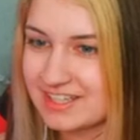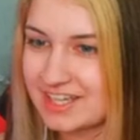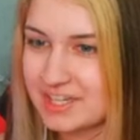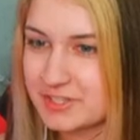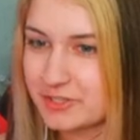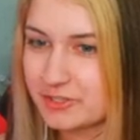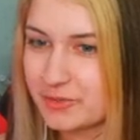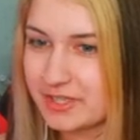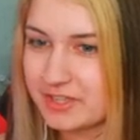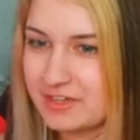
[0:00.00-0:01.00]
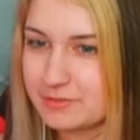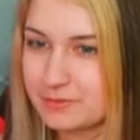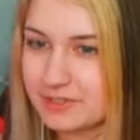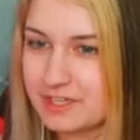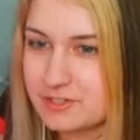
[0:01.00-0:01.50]
I saw your going live
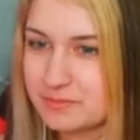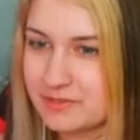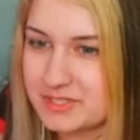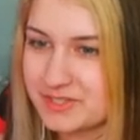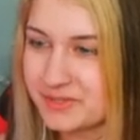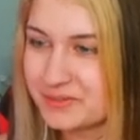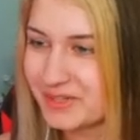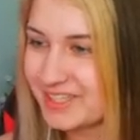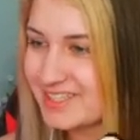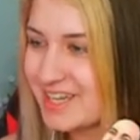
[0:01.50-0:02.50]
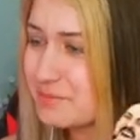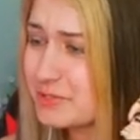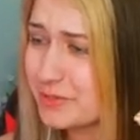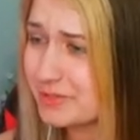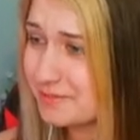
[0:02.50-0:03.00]
notification, but I was still at work at the time. You're
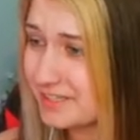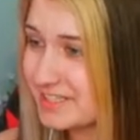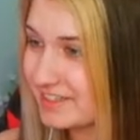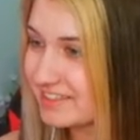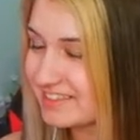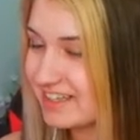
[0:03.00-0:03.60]
totally fine, Doug.